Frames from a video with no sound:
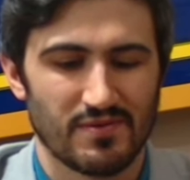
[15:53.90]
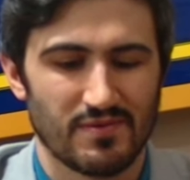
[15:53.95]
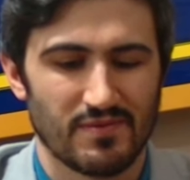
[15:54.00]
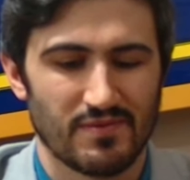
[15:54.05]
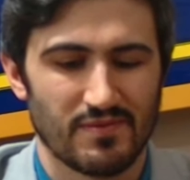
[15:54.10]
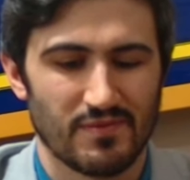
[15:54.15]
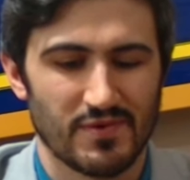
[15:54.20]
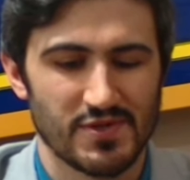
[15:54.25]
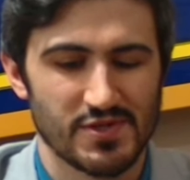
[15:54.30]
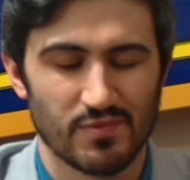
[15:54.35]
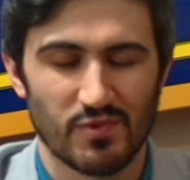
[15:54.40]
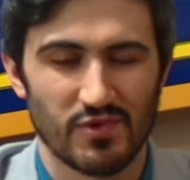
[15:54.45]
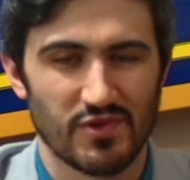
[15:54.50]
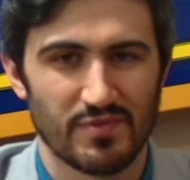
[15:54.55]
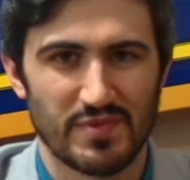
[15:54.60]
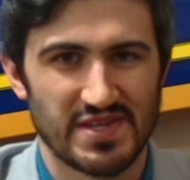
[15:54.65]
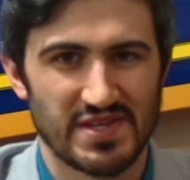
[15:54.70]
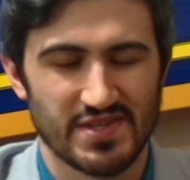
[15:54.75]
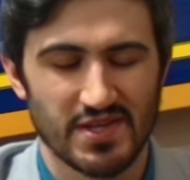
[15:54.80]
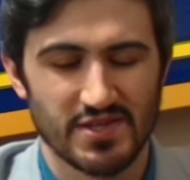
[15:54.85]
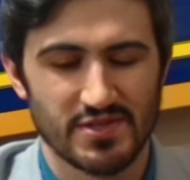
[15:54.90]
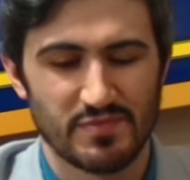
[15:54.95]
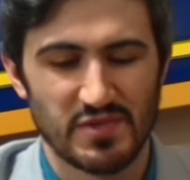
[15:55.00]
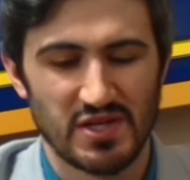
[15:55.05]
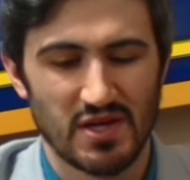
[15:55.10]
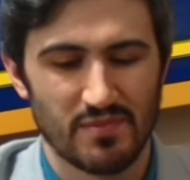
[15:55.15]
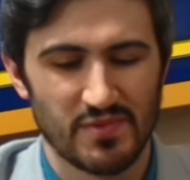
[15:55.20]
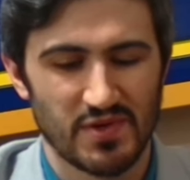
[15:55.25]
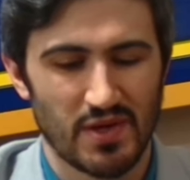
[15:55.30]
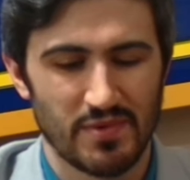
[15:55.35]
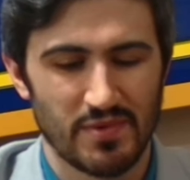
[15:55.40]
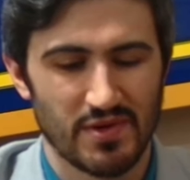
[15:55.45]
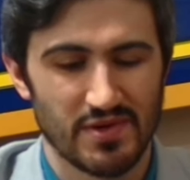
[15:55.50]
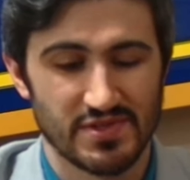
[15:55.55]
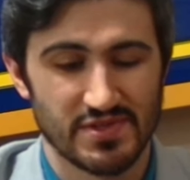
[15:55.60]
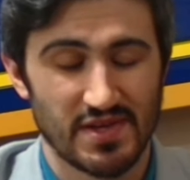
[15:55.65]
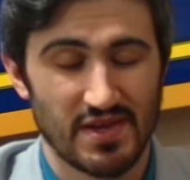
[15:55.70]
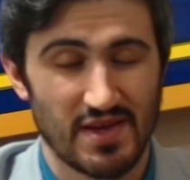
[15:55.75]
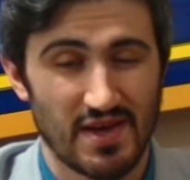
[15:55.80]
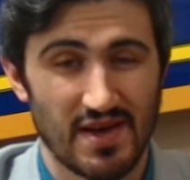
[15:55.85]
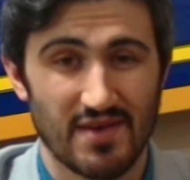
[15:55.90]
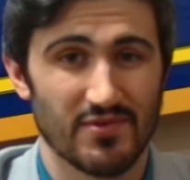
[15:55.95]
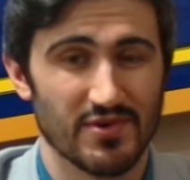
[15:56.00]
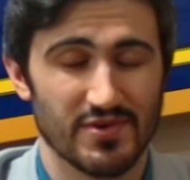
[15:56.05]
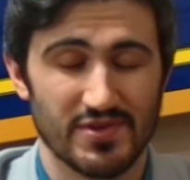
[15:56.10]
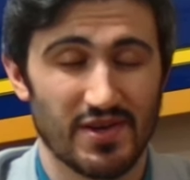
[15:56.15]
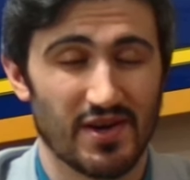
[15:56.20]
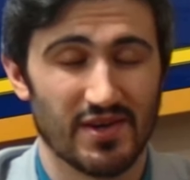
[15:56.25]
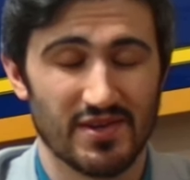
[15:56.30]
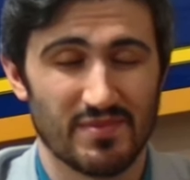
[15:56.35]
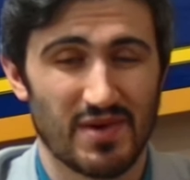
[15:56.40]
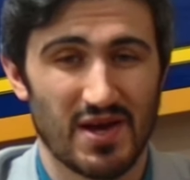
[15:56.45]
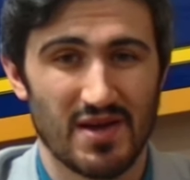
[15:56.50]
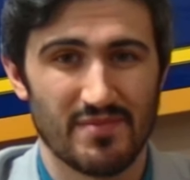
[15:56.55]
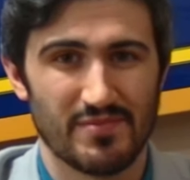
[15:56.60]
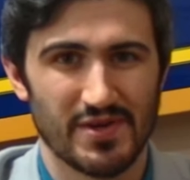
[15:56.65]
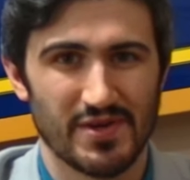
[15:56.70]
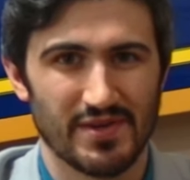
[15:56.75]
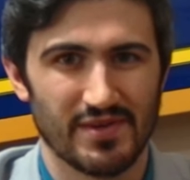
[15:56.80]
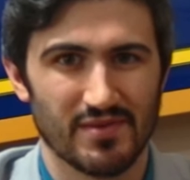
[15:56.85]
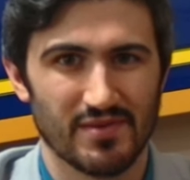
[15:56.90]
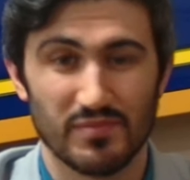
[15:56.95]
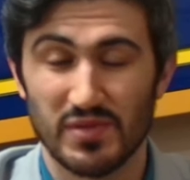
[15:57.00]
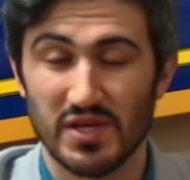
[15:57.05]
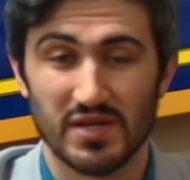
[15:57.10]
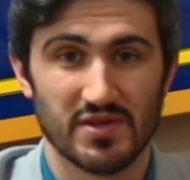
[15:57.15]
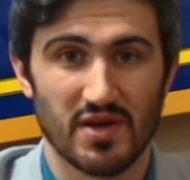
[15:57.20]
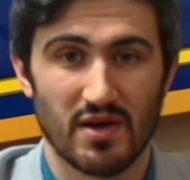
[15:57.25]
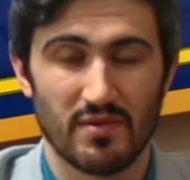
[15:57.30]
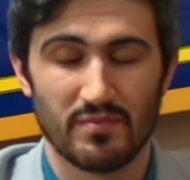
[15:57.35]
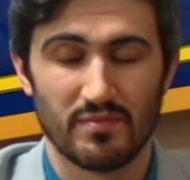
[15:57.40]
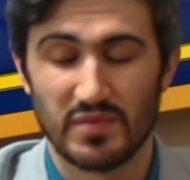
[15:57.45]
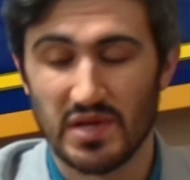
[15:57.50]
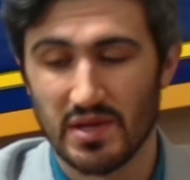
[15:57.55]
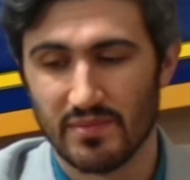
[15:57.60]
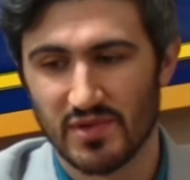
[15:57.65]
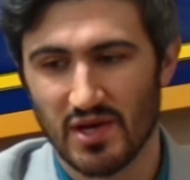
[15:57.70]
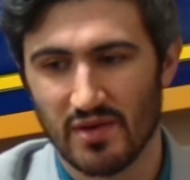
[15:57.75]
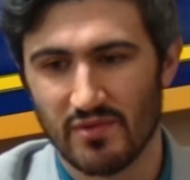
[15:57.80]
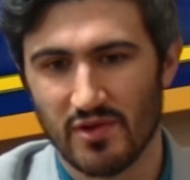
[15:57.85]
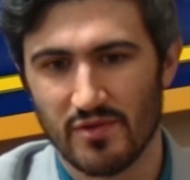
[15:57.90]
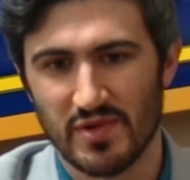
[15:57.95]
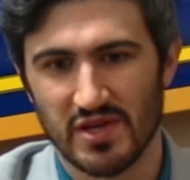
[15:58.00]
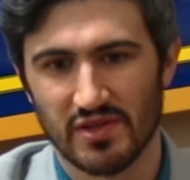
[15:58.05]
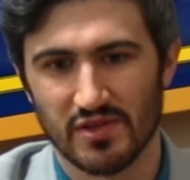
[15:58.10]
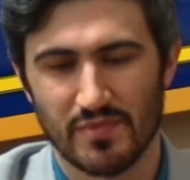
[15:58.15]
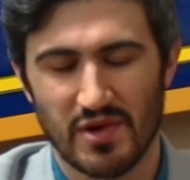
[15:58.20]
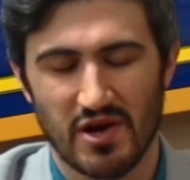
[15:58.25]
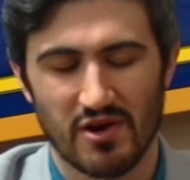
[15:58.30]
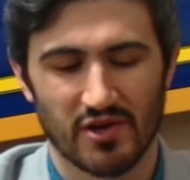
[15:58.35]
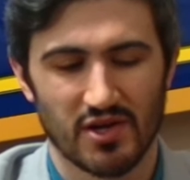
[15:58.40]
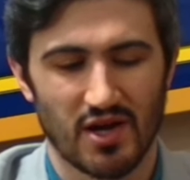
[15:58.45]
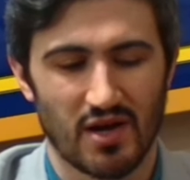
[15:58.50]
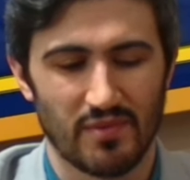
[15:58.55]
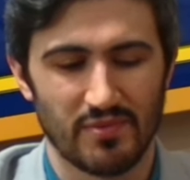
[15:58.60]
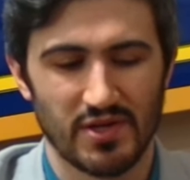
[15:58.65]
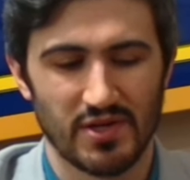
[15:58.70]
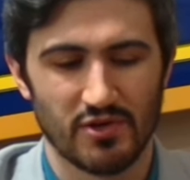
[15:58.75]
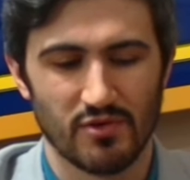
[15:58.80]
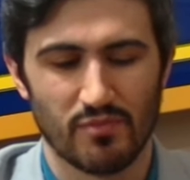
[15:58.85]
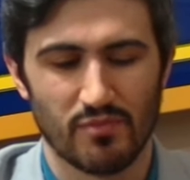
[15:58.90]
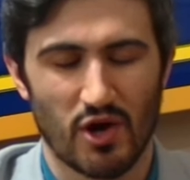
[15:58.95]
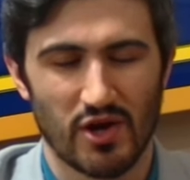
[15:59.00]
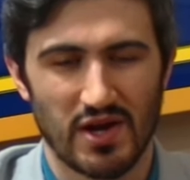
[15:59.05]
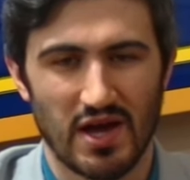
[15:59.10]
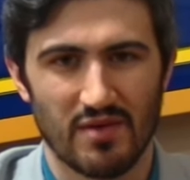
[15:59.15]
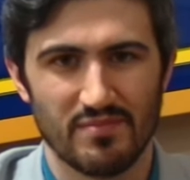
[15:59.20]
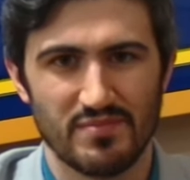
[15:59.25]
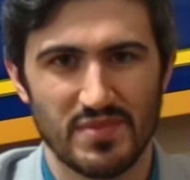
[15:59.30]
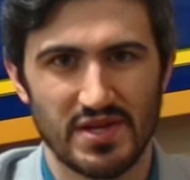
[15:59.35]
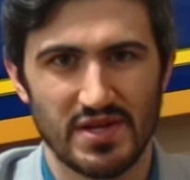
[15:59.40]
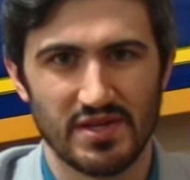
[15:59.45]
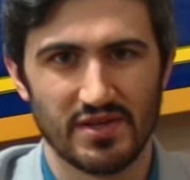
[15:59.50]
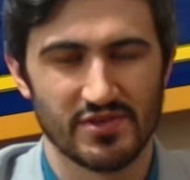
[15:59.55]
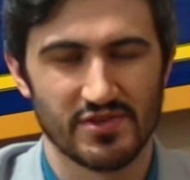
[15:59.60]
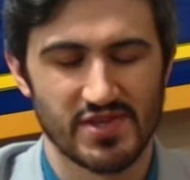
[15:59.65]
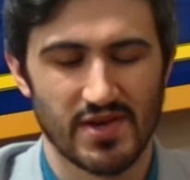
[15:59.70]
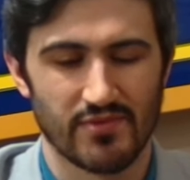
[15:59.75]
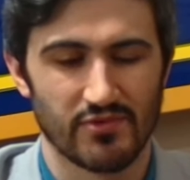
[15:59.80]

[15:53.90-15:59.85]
which is one of the best things BMW has ever done, in my opinion. BMW being the parent company who bought out Mini several